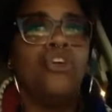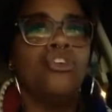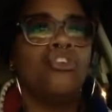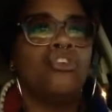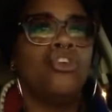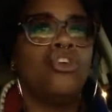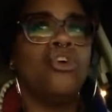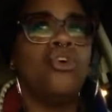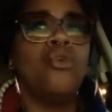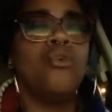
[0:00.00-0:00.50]

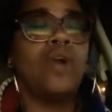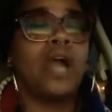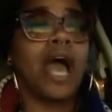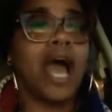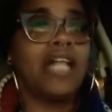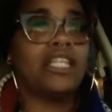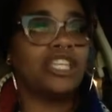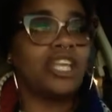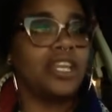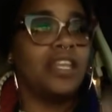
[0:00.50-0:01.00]
You
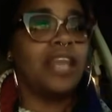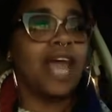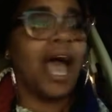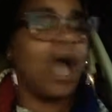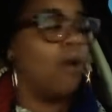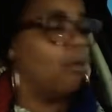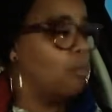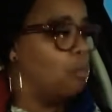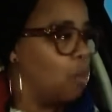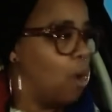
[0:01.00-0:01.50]
got to
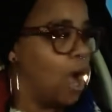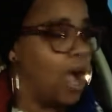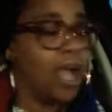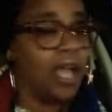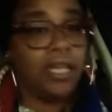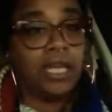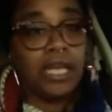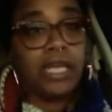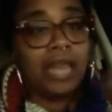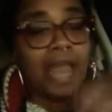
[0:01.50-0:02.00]
not
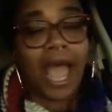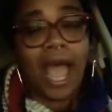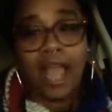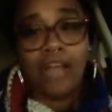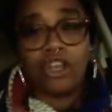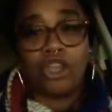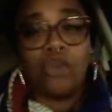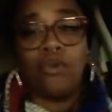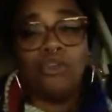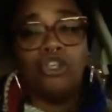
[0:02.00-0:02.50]
one,
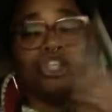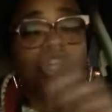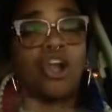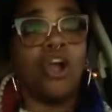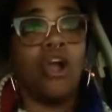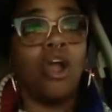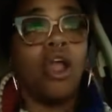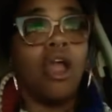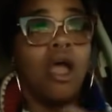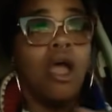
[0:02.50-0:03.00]
not use
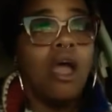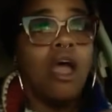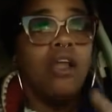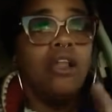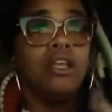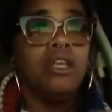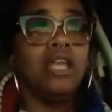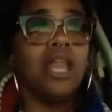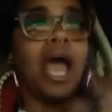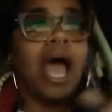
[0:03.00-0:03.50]
your
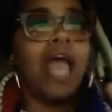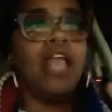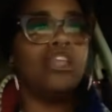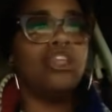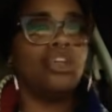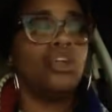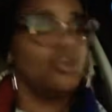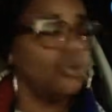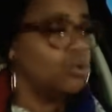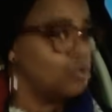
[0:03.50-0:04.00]
not
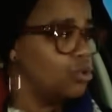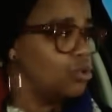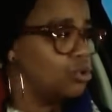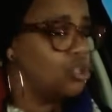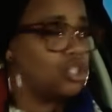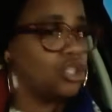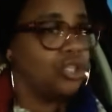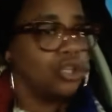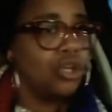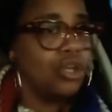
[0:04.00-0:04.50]

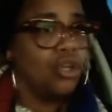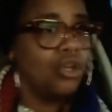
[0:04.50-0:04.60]
use